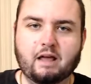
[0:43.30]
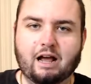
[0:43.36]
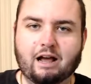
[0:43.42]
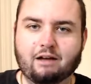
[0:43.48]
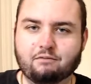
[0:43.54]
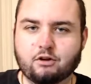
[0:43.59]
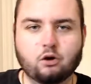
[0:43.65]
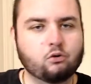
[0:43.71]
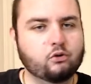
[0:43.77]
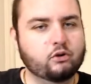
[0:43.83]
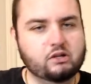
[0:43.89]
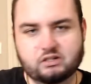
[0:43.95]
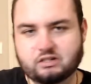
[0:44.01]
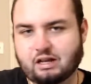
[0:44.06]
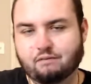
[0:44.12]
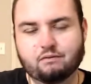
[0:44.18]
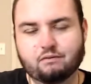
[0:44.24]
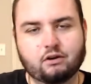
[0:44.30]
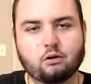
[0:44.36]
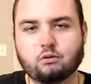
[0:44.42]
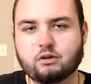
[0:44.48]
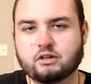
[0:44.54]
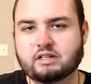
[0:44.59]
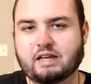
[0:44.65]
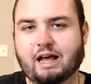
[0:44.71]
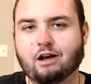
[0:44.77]
I've noticed
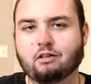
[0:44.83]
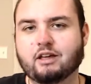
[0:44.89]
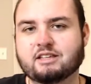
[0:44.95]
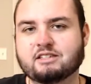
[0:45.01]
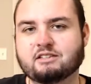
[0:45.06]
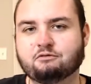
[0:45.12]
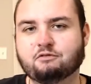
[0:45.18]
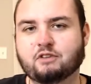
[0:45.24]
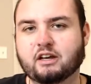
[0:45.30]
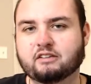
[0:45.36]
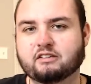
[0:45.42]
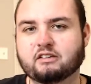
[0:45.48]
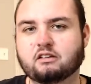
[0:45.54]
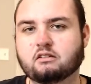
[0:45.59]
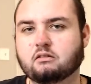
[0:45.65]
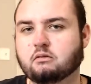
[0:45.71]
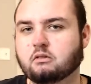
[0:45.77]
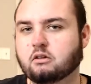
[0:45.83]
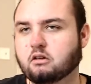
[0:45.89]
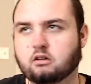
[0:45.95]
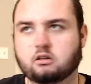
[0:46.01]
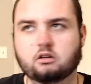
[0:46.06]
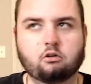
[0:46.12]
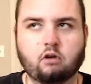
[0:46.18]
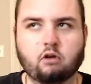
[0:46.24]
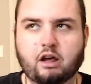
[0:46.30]
how that's affected
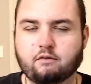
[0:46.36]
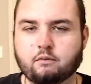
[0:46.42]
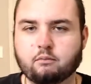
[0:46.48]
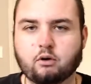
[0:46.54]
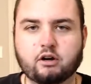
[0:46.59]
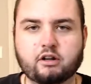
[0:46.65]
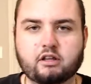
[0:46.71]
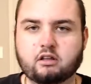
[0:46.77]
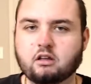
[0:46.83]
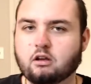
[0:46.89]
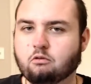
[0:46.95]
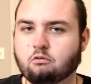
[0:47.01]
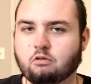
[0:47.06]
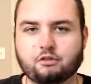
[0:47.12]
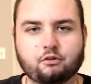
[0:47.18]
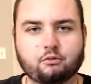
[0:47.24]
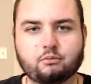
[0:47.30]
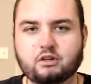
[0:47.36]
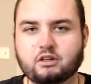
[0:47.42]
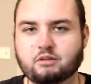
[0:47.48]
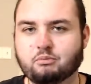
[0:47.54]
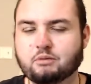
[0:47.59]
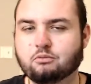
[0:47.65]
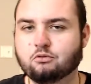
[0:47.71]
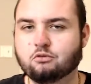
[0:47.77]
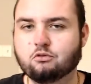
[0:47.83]
everybody, whether it be
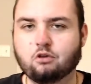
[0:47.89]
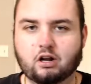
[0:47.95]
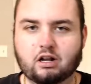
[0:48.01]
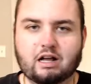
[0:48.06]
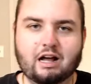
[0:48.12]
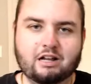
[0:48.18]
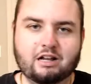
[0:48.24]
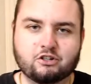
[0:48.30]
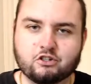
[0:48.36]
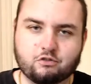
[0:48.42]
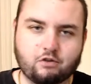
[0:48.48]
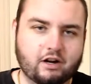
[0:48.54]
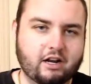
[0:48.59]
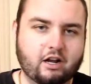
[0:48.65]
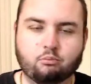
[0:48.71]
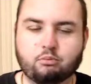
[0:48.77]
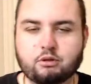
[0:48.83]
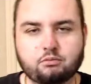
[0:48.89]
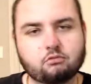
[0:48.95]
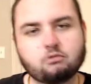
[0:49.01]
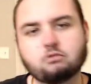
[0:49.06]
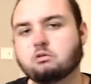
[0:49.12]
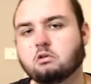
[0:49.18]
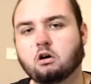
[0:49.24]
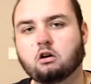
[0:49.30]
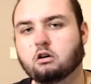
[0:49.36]
people who are conscious right now, people
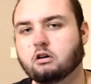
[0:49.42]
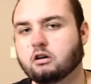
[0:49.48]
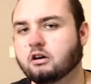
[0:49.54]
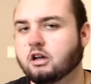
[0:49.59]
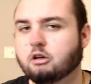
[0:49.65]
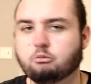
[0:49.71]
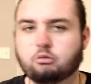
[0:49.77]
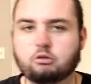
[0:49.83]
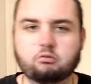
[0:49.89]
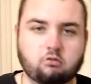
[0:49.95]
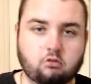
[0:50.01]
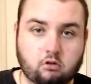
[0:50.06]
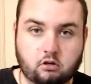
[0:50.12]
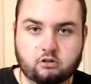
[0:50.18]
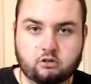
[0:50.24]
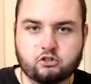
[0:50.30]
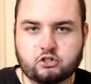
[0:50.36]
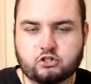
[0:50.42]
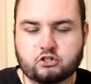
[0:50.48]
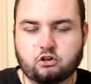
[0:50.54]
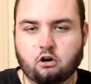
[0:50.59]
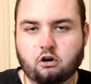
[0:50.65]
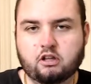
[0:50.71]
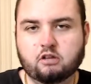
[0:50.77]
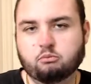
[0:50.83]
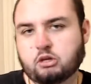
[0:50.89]
who aren't, people who are just
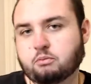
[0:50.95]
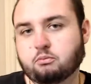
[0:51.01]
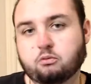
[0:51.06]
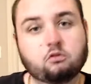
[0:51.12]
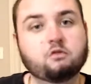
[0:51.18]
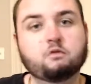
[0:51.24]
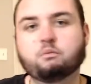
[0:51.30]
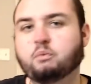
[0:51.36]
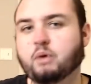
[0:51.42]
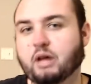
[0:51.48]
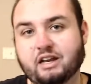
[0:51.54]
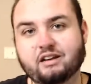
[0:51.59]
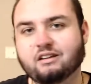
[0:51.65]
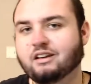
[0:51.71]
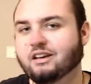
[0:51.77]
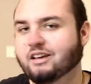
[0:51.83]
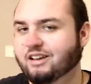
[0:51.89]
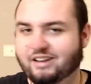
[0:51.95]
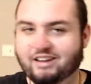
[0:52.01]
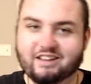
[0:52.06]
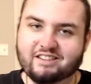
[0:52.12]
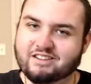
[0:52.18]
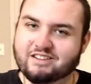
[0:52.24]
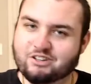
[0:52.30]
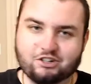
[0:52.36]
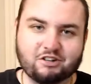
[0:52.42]
starting, people who've been
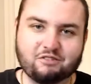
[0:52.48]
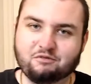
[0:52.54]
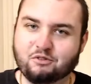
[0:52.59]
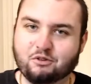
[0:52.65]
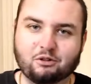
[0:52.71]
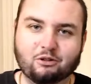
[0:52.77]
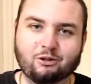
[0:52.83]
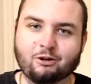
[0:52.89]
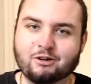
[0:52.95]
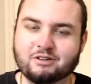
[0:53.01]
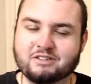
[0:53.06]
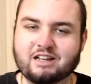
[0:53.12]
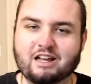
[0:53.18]
in this shit for a long